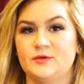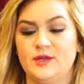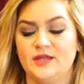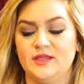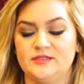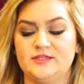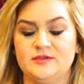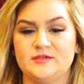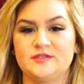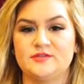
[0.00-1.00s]
So what I
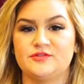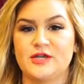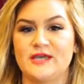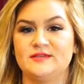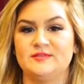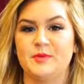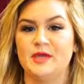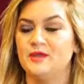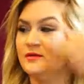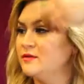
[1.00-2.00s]
like to use is
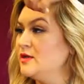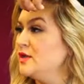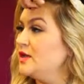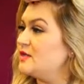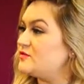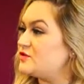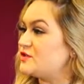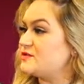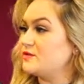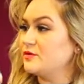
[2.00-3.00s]
Dryspun.
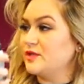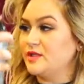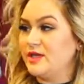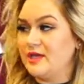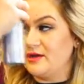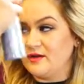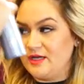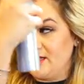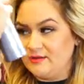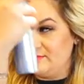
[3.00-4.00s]
It's just a really
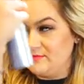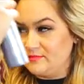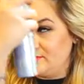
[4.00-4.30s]
airy